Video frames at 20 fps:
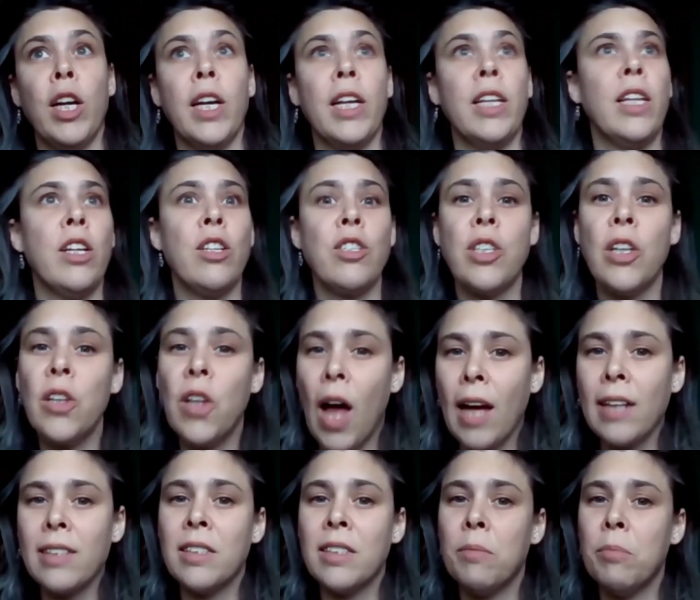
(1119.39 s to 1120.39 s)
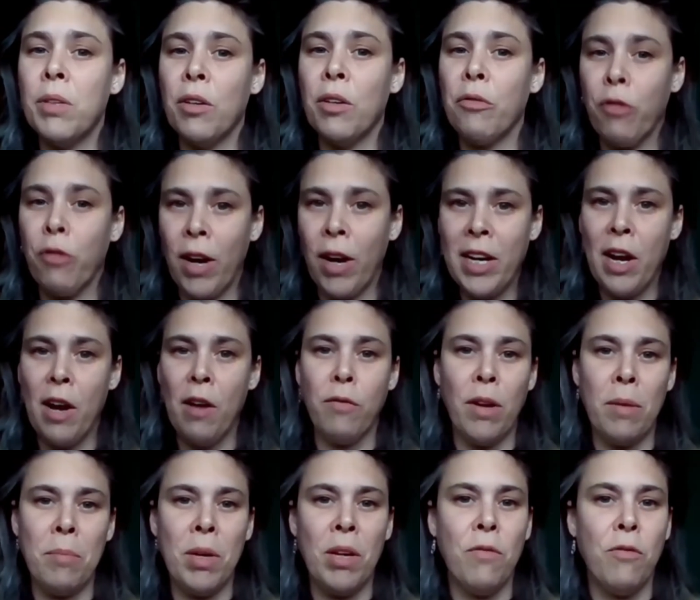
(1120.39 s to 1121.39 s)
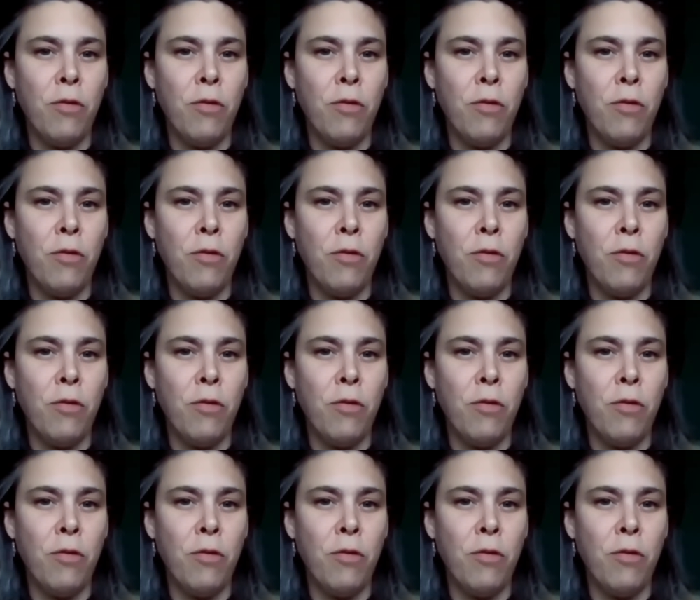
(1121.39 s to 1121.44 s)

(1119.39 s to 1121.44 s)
And there's a lot to be afraid of. I mean,